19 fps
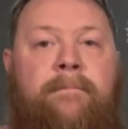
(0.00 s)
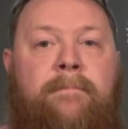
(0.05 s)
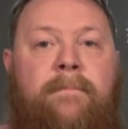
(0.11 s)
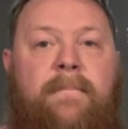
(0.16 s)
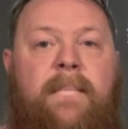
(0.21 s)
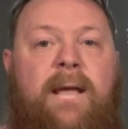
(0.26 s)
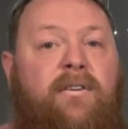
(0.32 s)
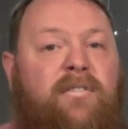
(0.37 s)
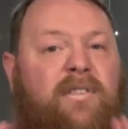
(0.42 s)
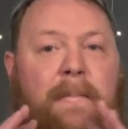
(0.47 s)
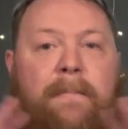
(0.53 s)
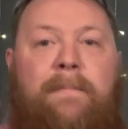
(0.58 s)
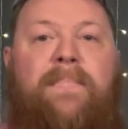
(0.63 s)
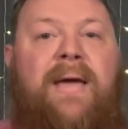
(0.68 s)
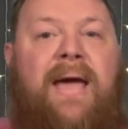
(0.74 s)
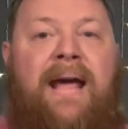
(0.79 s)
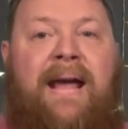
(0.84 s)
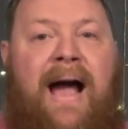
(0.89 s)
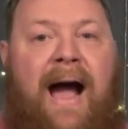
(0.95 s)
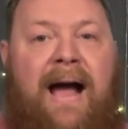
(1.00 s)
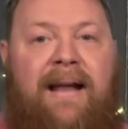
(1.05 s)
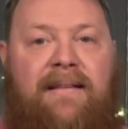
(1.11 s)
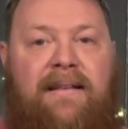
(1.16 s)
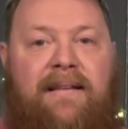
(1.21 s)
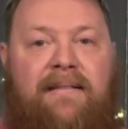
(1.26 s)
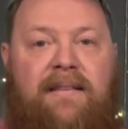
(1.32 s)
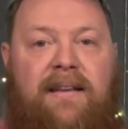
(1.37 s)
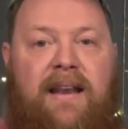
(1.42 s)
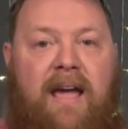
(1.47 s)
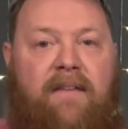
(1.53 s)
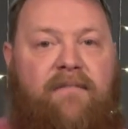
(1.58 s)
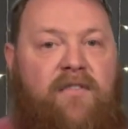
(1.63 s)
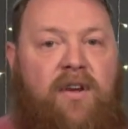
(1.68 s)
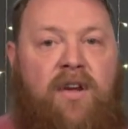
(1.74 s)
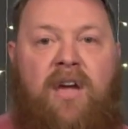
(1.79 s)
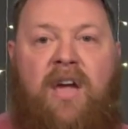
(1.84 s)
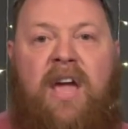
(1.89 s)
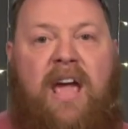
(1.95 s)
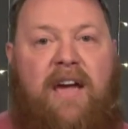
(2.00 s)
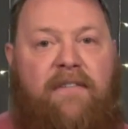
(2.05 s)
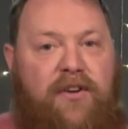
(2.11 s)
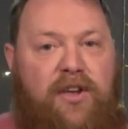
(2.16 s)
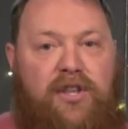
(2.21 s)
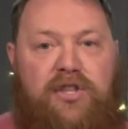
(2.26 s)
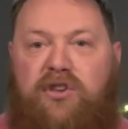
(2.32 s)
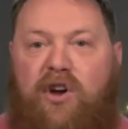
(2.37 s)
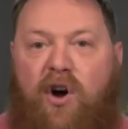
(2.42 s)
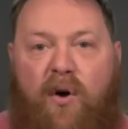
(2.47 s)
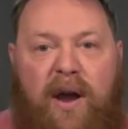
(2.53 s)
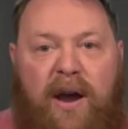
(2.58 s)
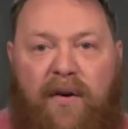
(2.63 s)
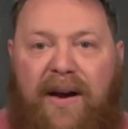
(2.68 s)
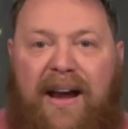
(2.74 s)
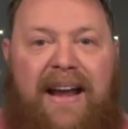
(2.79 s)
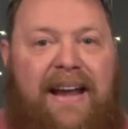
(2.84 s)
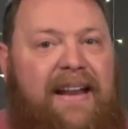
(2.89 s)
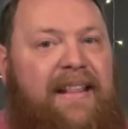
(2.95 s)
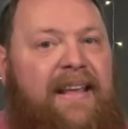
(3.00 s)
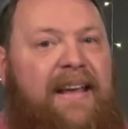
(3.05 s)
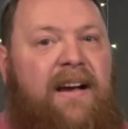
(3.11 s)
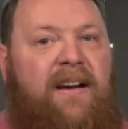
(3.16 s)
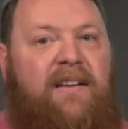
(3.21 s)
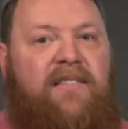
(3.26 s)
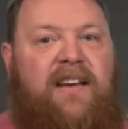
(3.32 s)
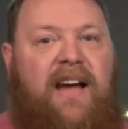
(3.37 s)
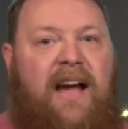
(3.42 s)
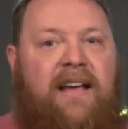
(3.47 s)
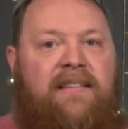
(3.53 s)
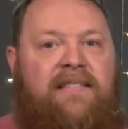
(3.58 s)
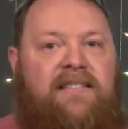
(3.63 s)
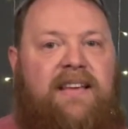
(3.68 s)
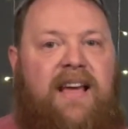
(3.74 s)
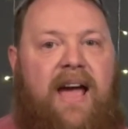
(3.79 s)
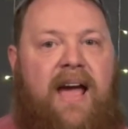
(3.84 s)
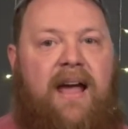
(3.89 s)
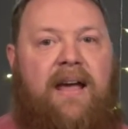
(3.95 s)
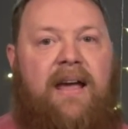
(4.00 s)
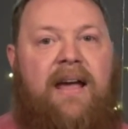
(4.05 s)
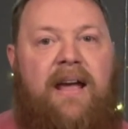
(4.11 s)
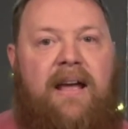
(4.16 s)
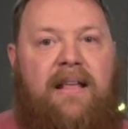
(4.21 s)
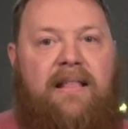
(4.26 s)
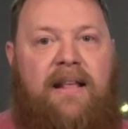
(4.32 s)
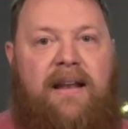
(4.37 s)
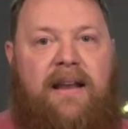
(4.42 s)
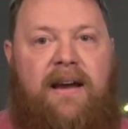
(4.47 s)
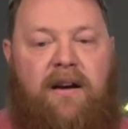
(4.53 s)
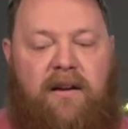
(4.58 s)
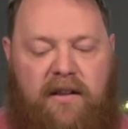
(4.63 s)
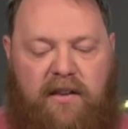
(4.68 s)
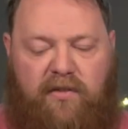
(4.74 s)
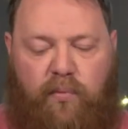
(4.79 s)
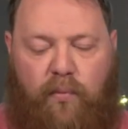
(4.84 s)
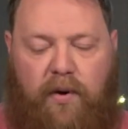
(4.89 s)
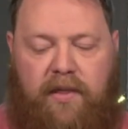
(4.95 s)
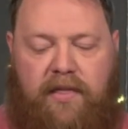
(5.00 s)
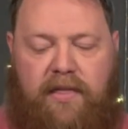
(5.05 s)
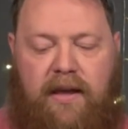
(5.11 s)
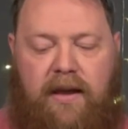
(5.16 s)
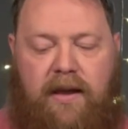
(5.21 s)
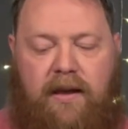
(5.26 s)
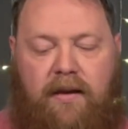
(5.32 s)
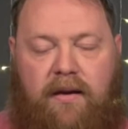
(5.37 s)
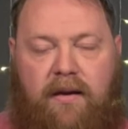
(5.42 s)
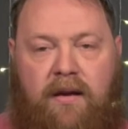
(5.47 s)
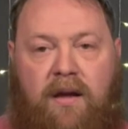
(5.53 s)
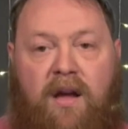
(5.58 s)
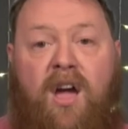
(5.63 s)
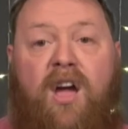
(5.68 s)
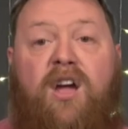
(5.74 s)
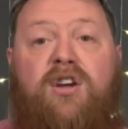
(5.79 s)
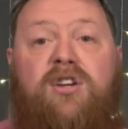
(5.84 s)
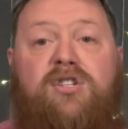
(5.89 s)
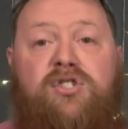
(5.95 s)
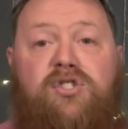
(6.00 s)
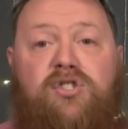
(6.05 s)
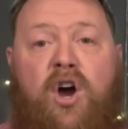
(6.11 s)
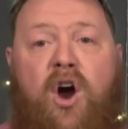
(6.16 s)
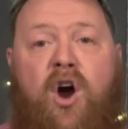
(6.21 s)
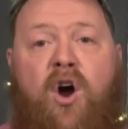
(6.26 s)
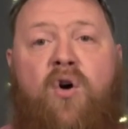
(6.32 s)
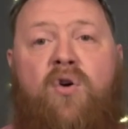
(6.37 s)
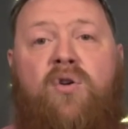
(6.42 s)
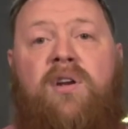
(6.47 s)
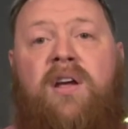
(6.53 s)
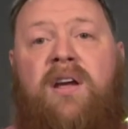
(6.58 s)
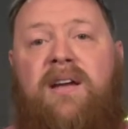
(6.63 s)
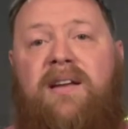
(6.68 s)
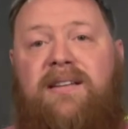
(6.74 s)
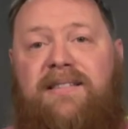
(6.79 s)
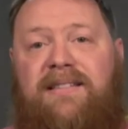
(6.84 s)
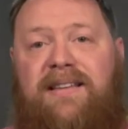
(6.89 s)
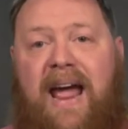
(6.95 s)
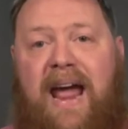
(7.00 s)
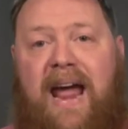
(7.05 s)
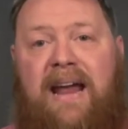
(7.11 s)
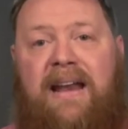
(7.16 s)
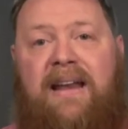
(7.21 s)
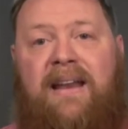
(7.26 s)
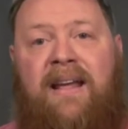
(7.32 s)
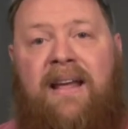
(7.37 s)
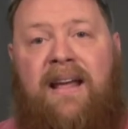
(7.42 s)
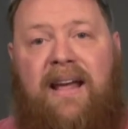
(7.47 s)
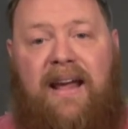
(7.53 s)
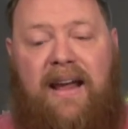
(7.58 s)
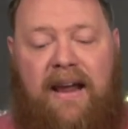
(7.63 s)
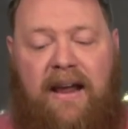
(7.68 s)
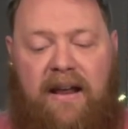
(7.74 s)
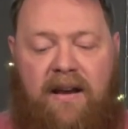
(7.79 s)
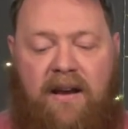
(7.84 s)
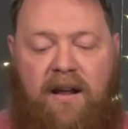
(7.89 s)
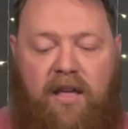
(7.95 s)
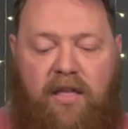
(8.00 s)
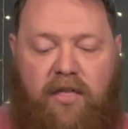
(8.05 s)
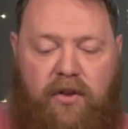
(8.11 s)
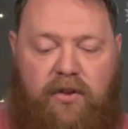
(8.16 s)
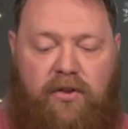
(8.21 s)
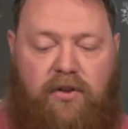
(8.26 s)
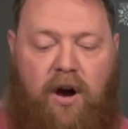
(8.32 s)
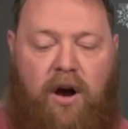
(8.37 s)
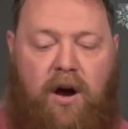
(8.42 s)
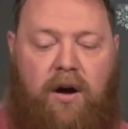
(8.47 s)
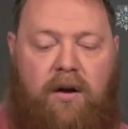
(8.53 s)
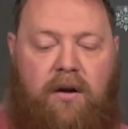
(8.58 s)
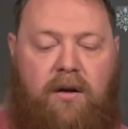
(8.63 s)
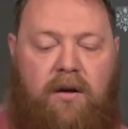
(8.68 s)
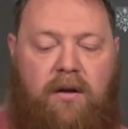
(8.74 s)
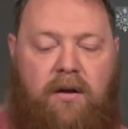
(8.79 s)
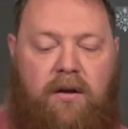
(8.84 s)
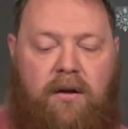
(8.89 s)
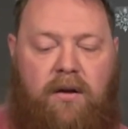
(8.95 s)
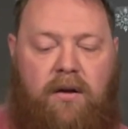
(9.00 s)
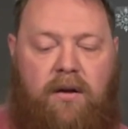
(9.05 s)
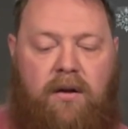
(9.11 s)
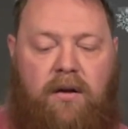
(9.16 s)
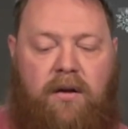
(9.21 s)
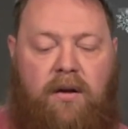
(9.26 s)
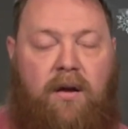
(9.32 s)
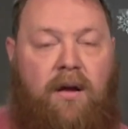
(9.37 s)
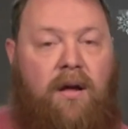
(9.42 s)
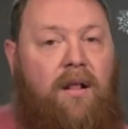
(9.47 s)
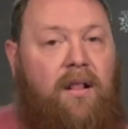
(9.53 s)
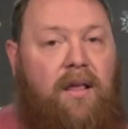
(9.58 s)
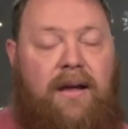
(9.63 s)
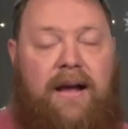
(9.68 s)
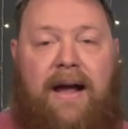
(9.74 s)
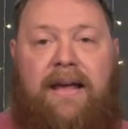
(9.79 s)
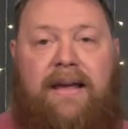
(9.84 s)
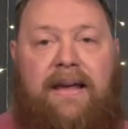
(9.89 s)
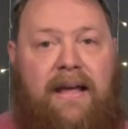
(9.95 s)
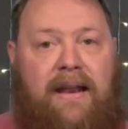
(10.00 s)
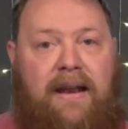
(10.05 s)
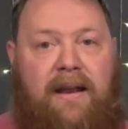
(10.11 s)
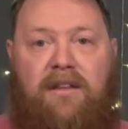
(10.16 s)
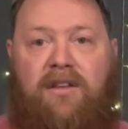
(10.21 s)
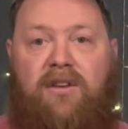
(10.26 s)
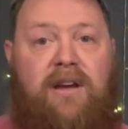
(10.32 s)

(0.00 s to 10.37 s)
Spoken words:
Here's the big idea today. If you don't hear anything else I say, then hear this one thing. Don't date in the dark. Look, I get it.